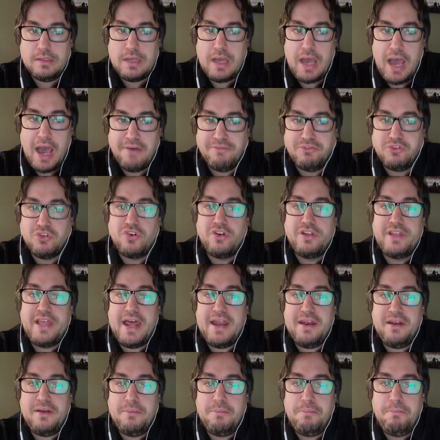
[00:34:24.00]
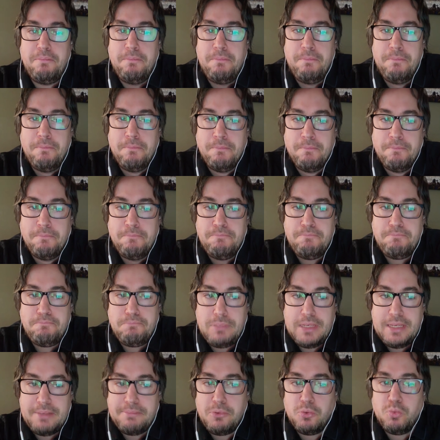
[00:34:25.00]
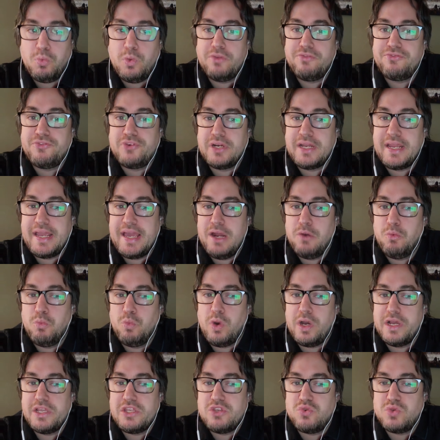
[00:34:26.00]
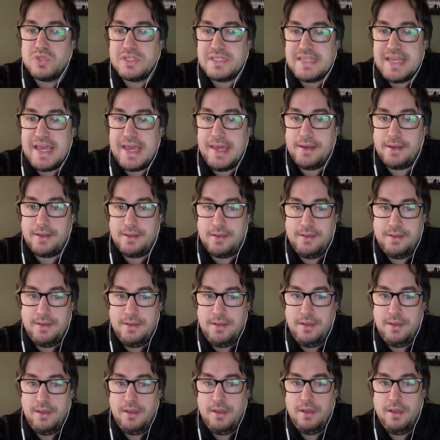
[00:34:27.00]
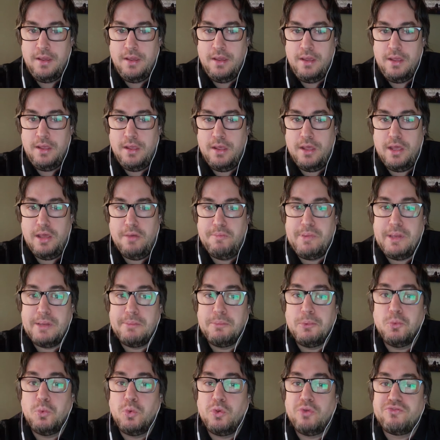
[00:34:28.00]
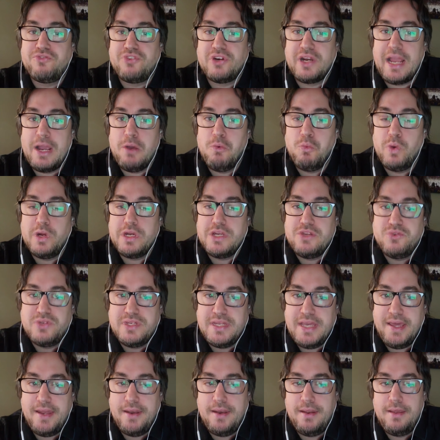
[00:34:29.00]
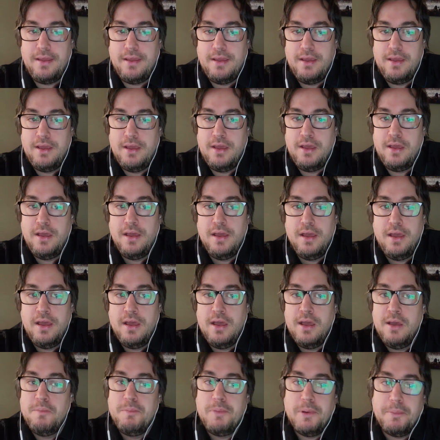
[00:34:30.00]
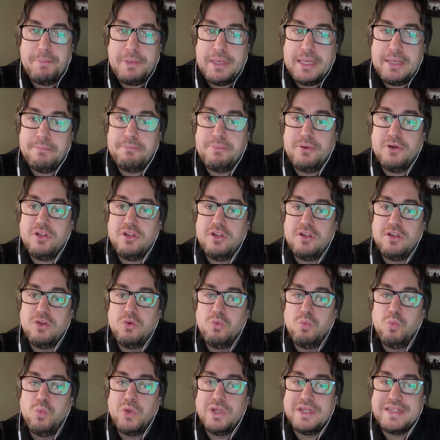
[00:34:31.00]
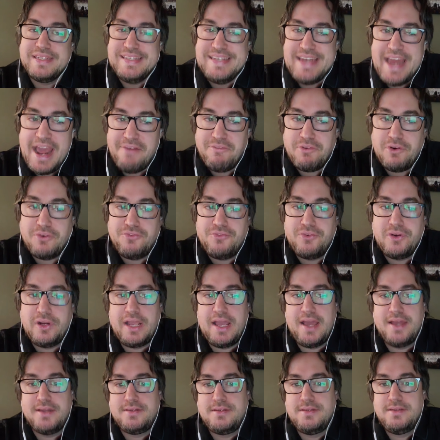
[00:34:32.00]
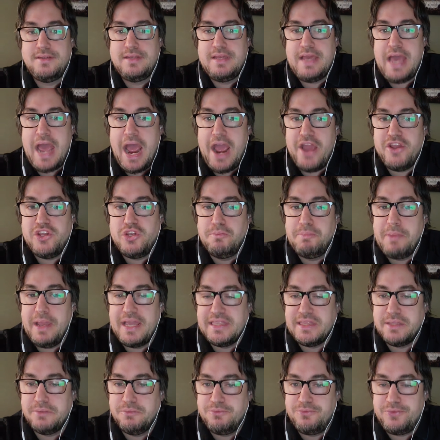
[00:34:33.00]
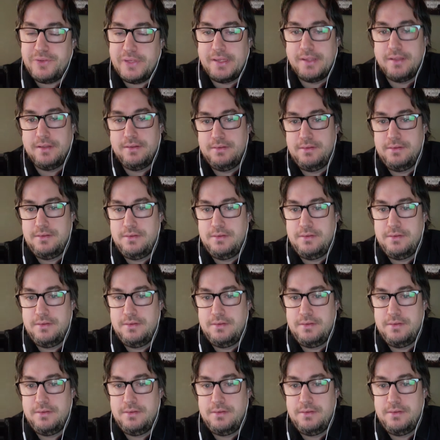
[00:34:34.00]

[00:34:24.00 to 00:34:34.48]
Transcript: "I've learned that people will forget what you said, people will forget what you did, but people will never forget how you made them feel."